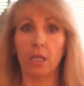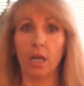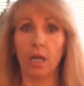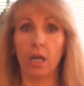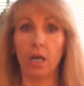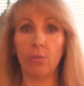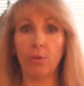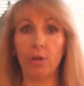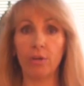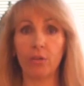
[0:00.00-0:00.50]

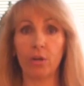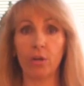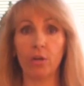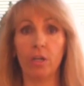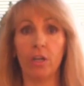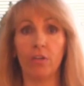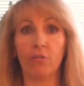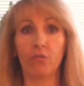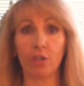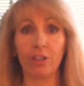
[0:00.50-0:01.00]

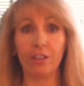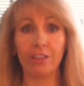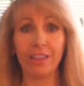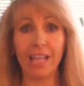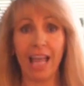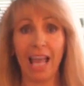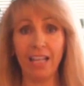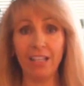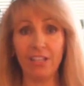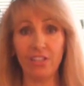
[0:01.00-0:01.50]
However, for
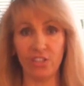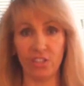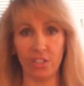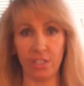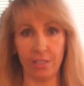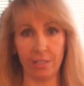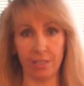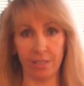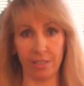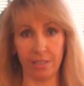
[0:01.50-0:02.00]

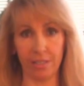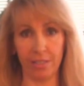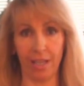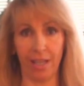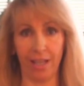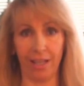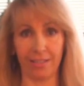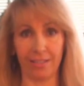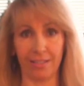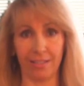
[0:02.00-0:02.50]
lasting
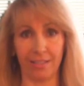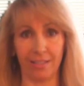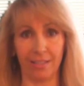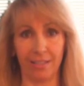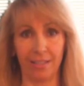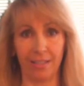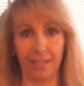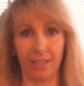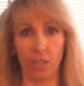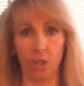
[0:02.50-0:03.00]
success,
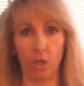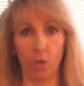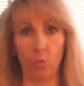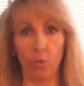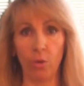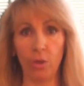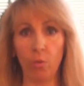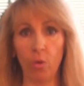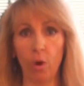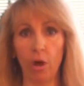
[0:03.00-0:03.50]

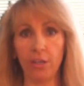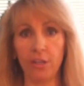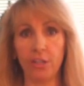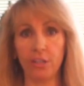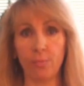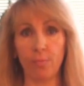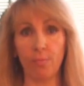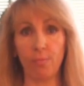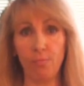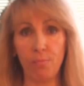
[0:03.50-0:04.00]
we want
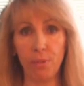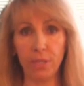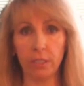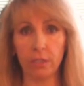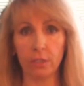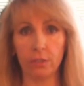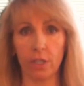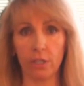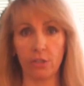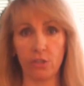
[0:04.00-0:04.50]
to
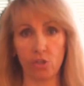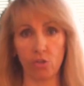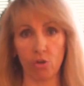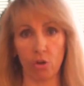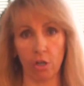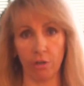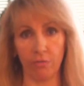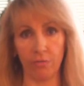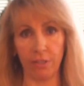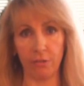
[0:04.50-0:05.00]
build a
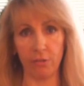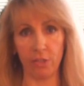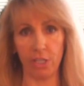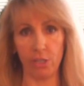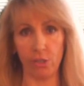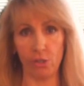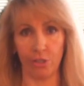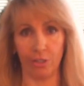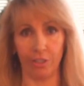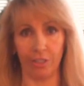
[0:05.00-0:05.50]
strong
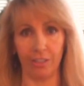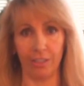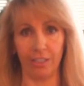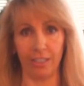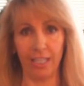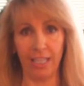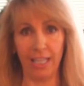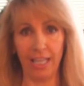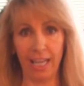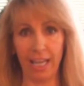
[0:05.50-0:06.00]
foundation.
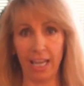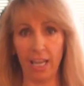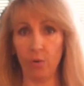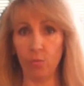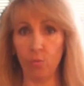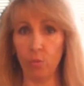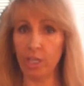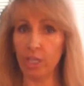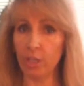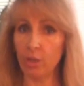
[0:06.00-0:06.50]

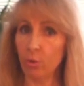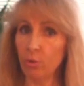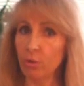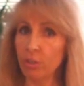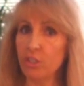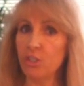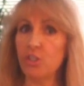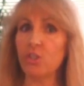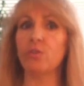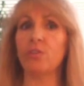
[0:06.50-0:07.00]
And we can
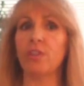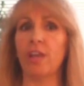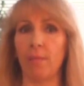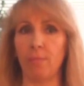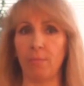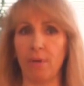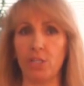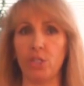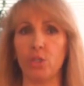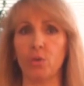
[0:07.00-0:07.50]
only do
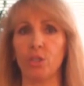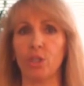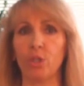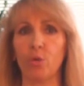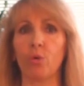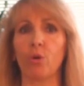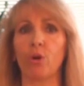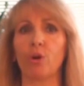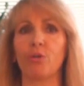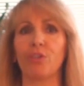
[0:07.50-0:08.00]
that by doing
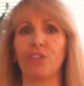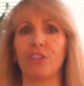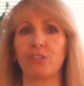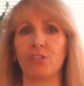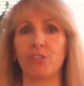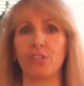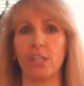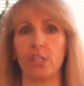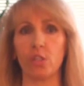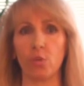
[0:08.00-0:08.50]
the work with
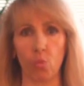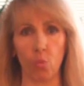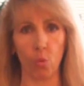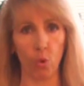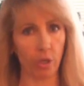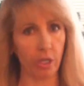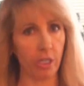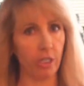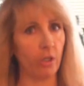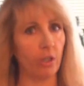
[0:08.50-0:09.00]
ourselves,
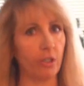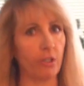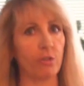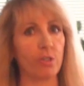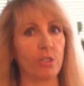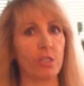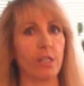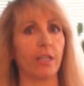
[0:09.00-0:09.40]
working on your